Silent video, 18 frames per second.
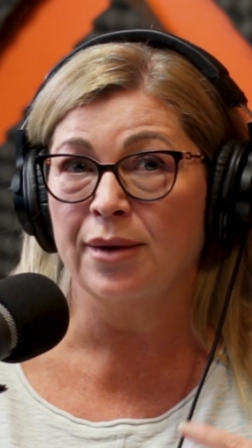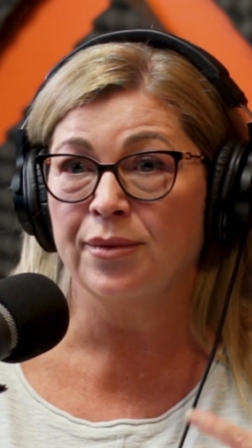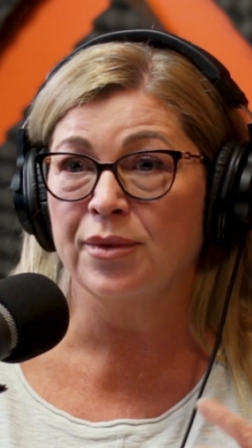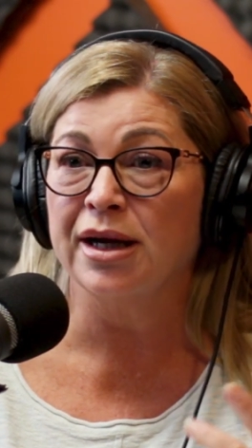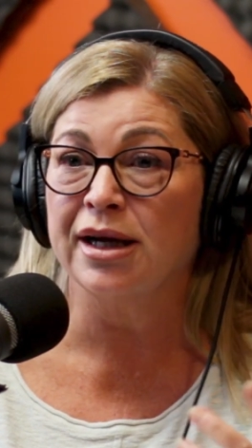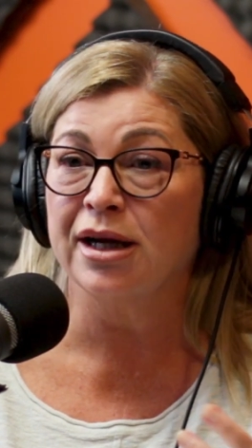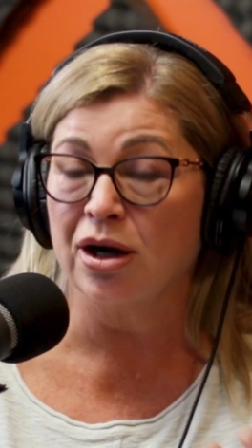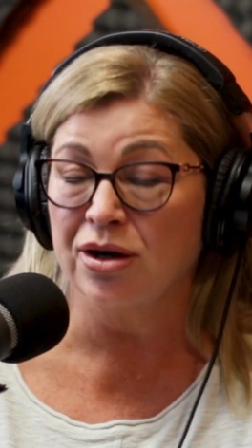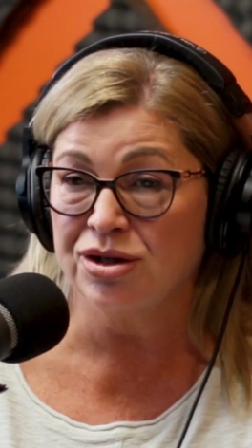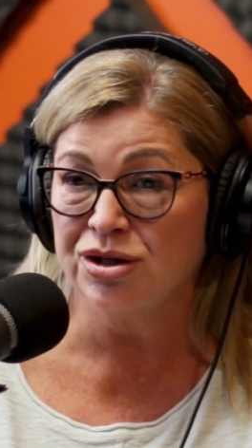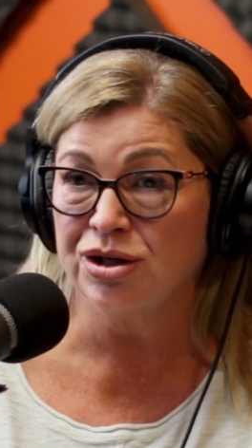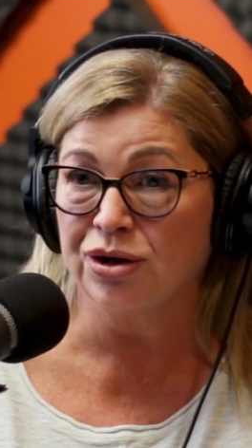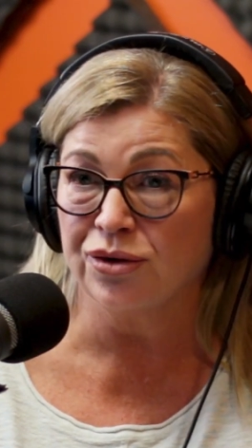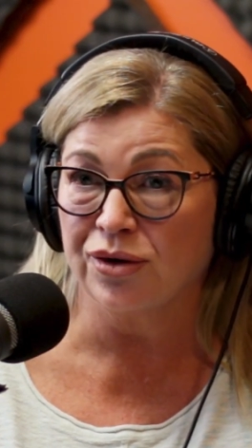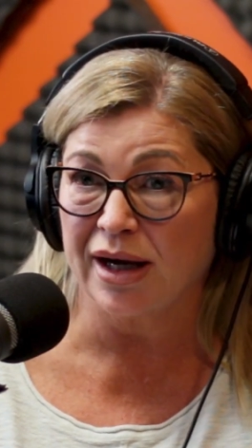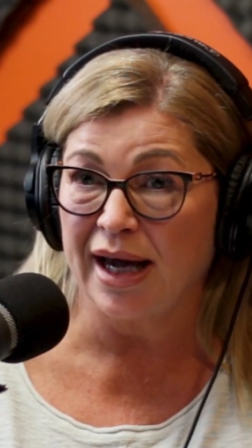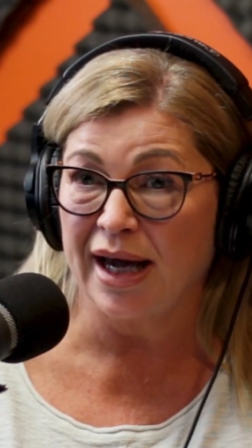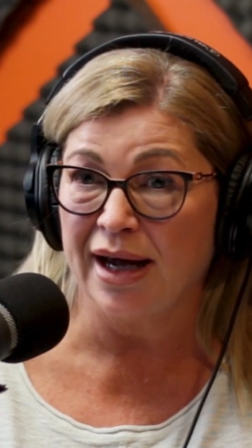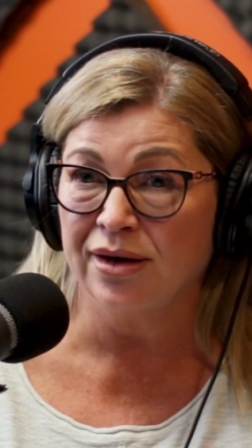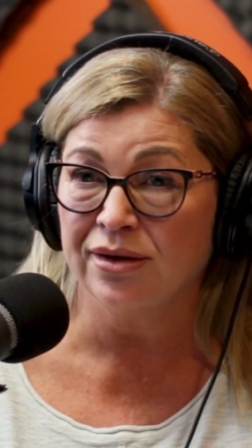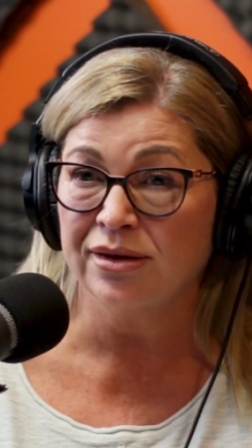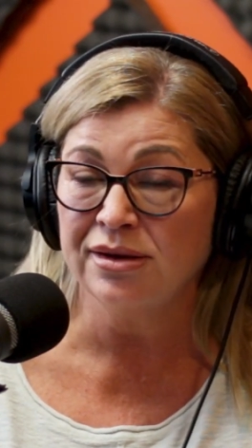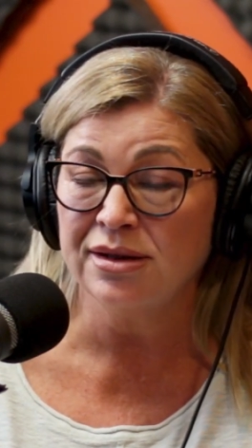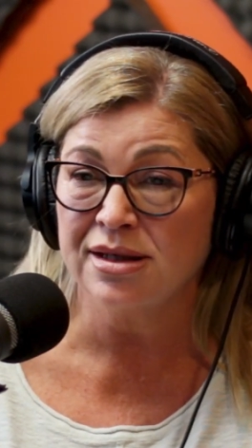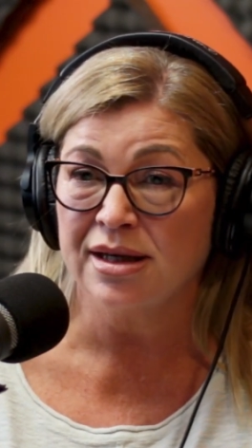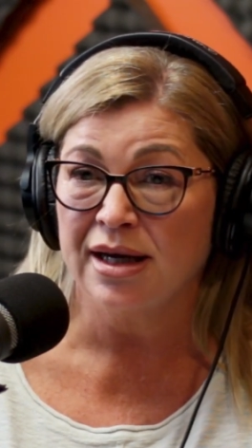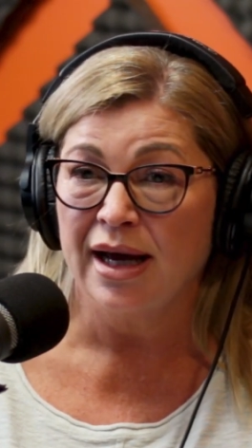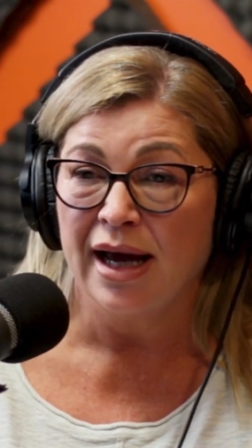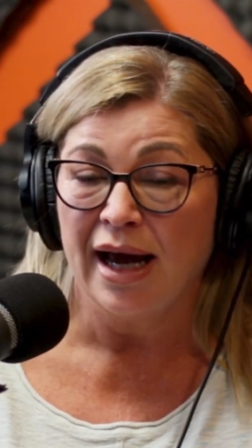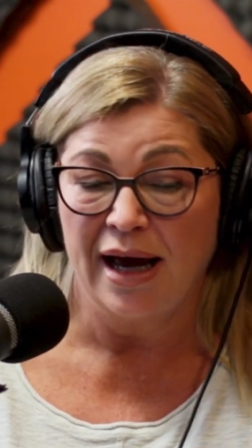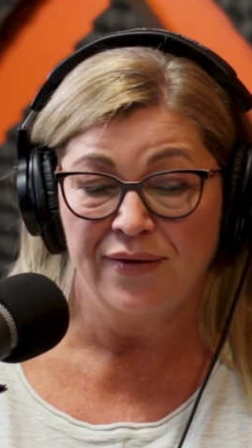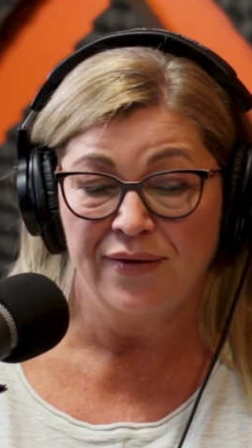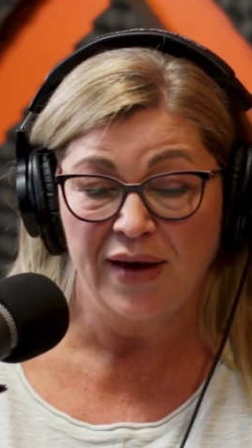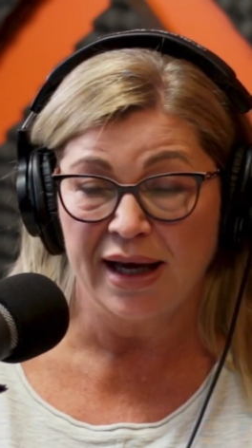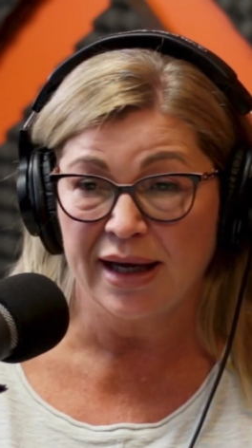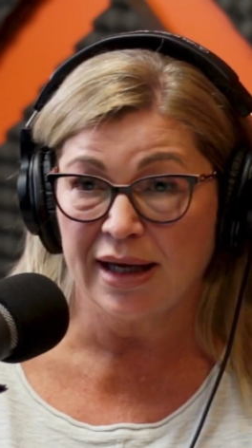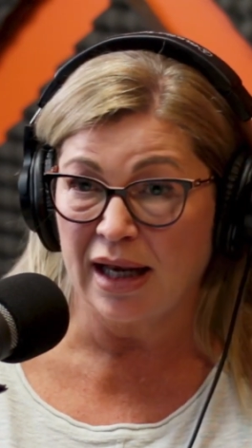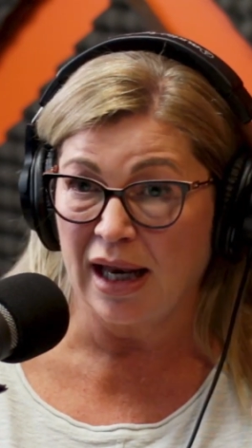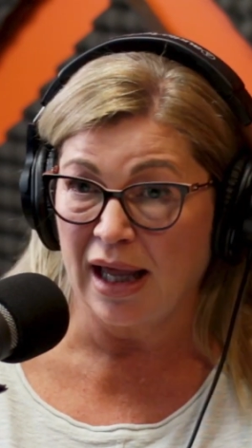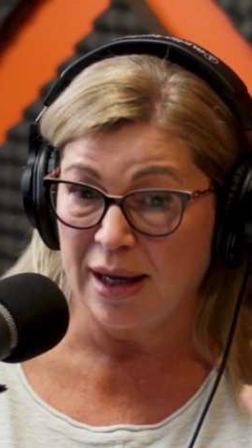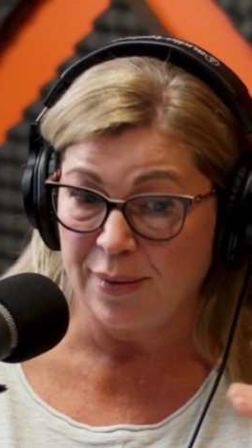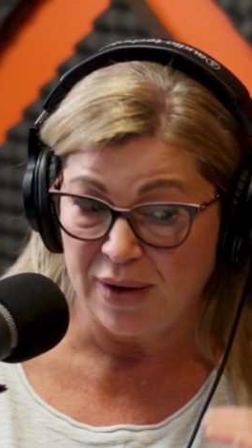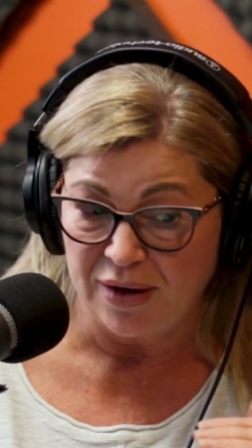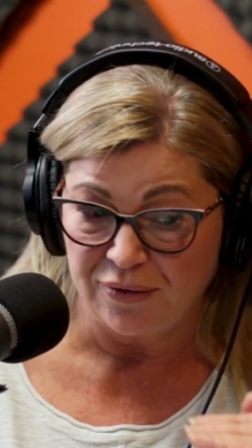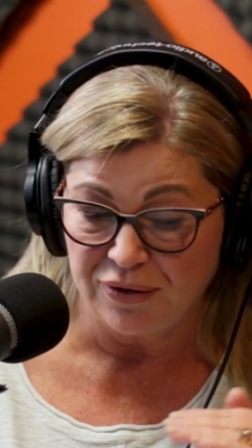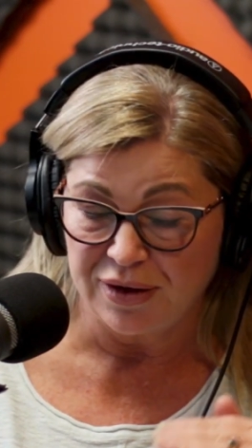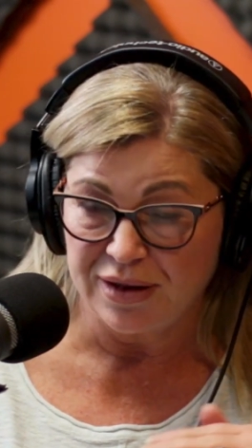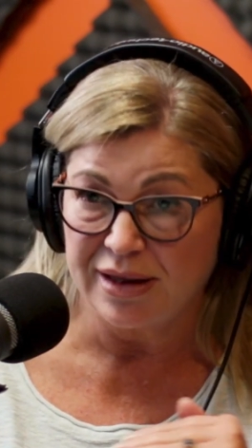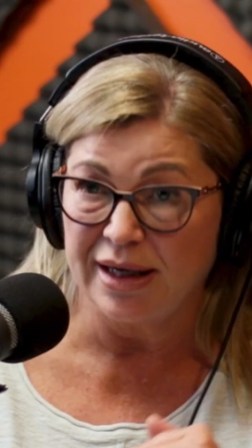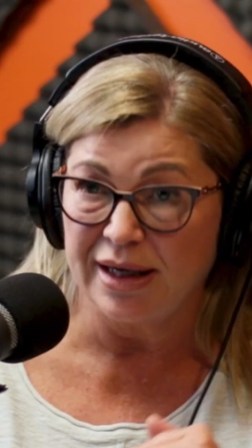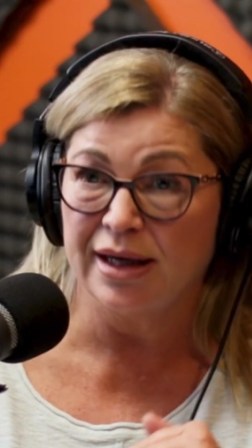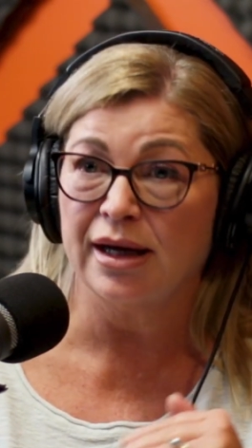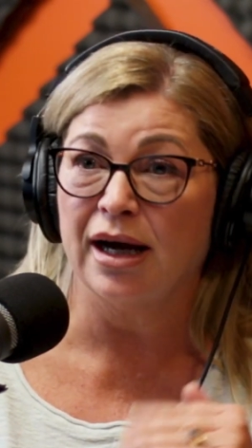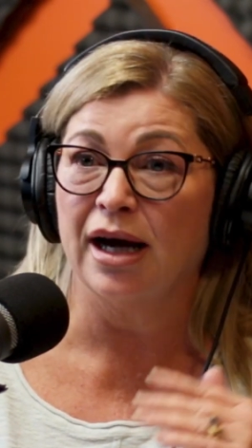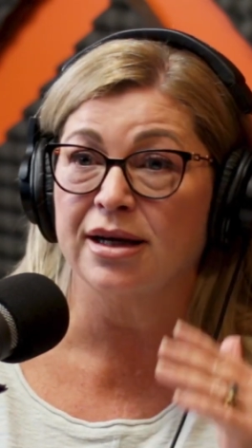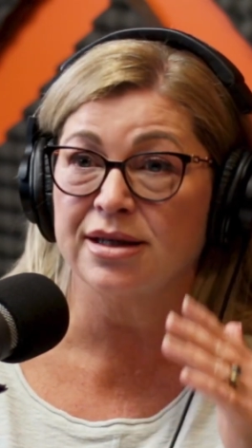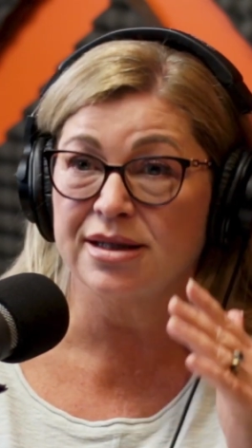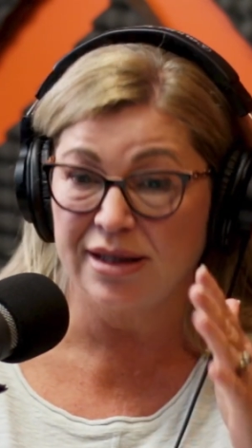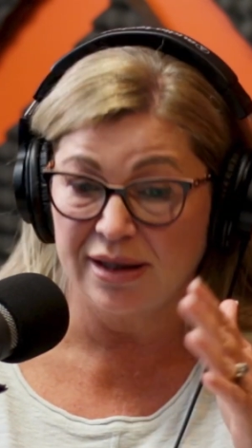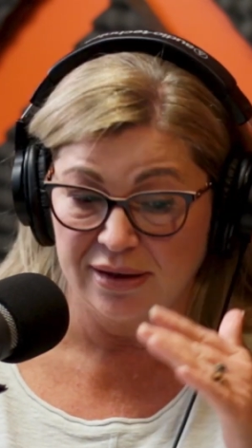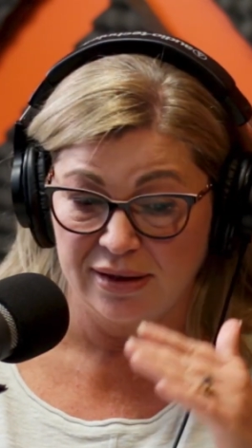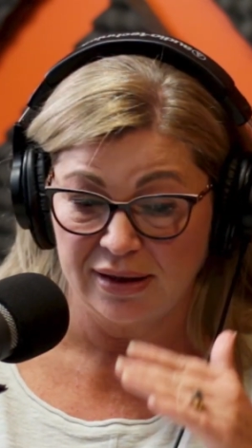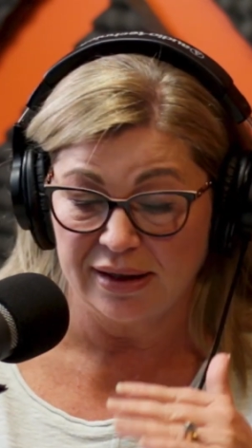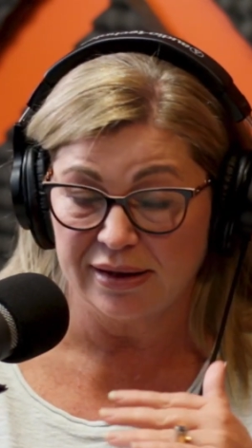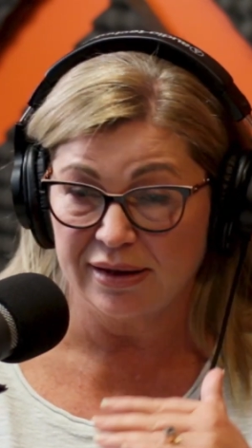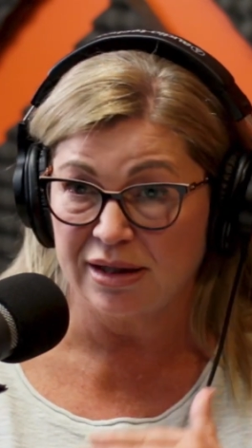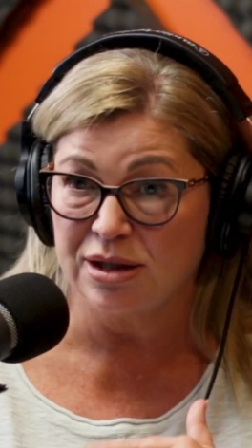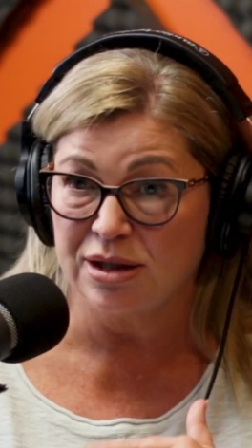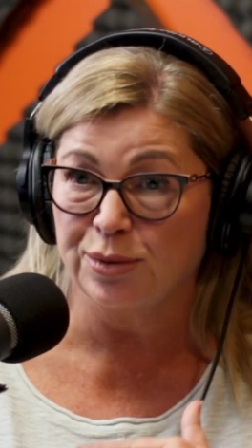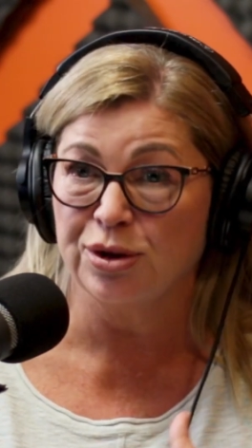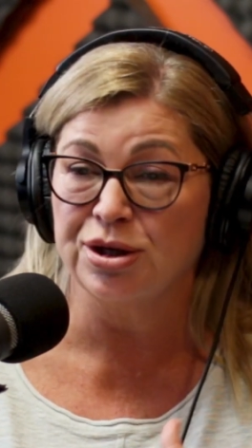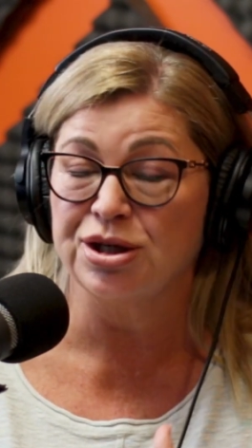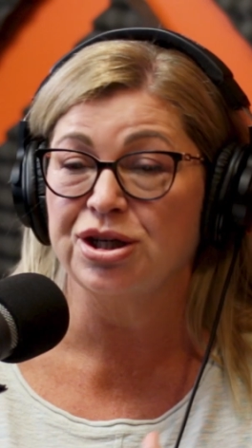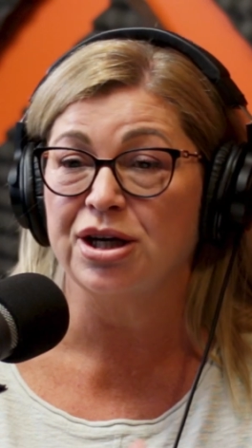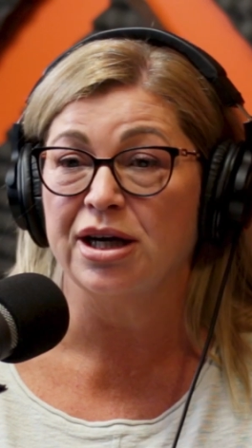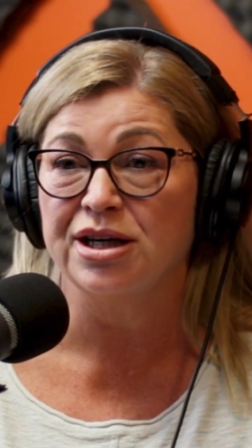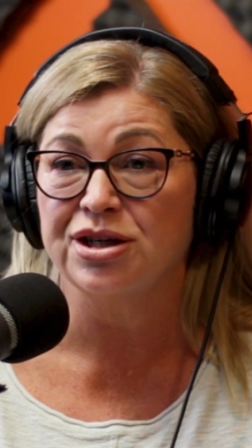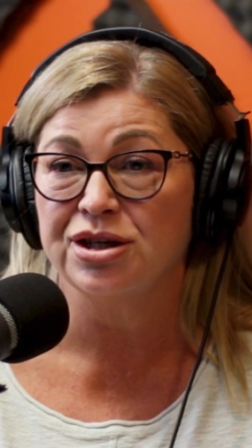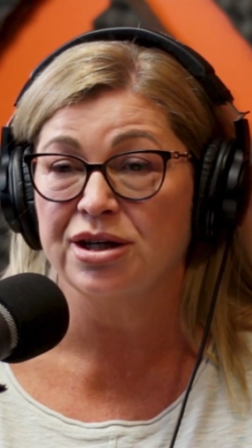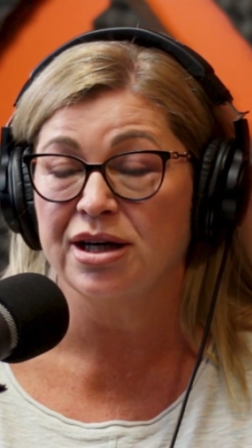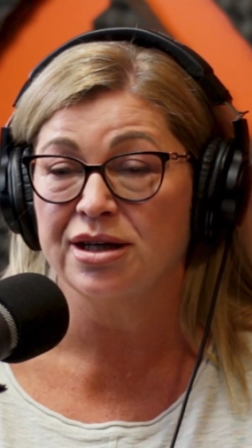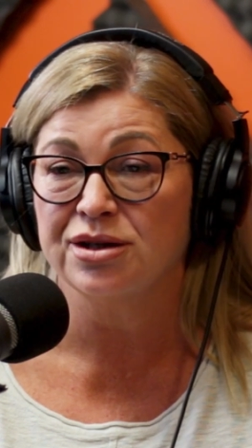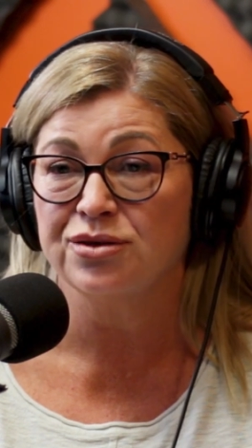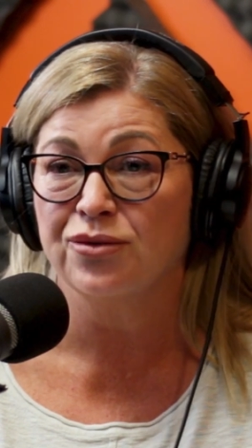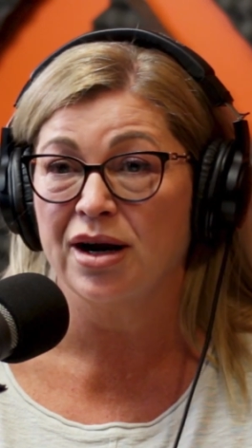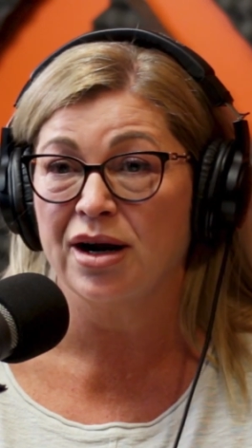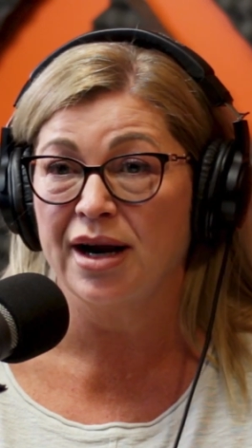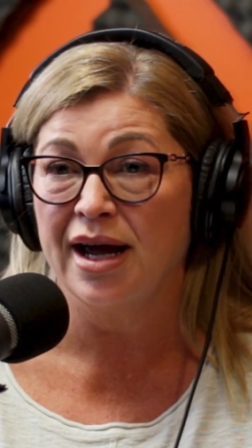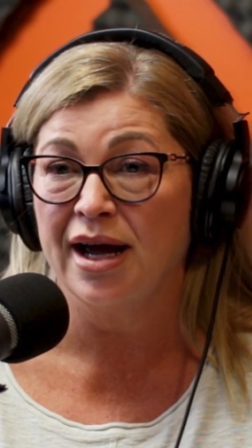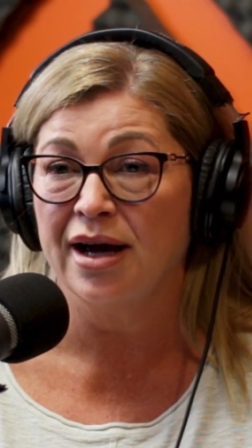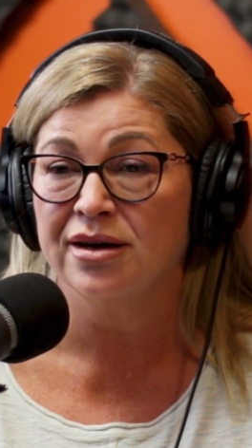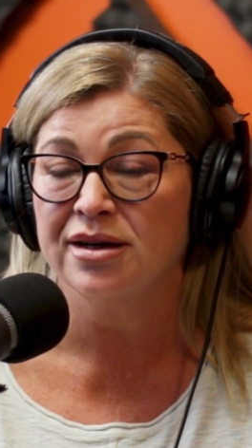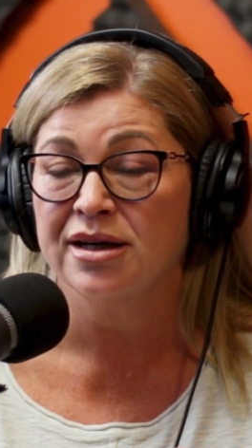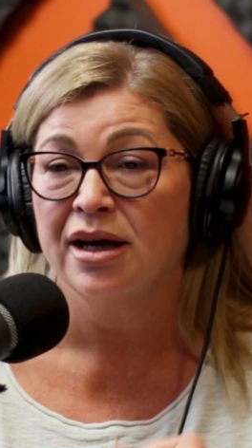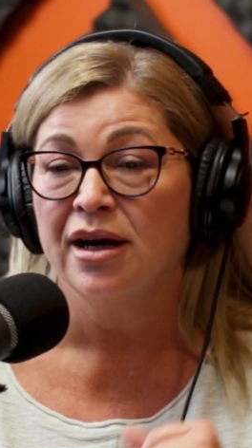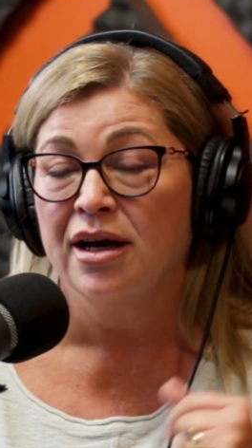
it goes to your accountant, and they claim everything until the depreciation has run out.